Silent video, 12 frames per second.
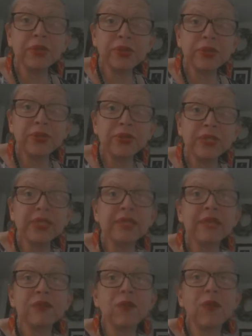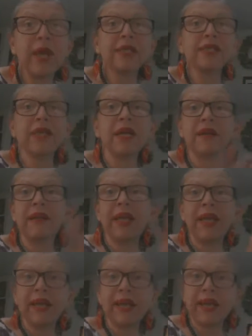you know, you see that the whites are,
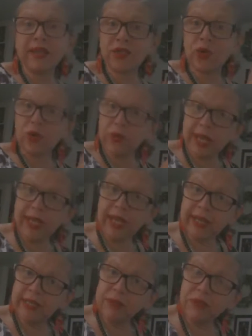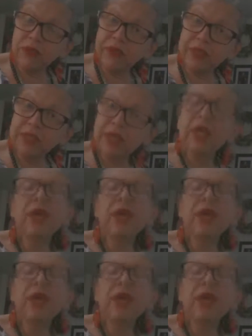are, are like so great, like in the movies.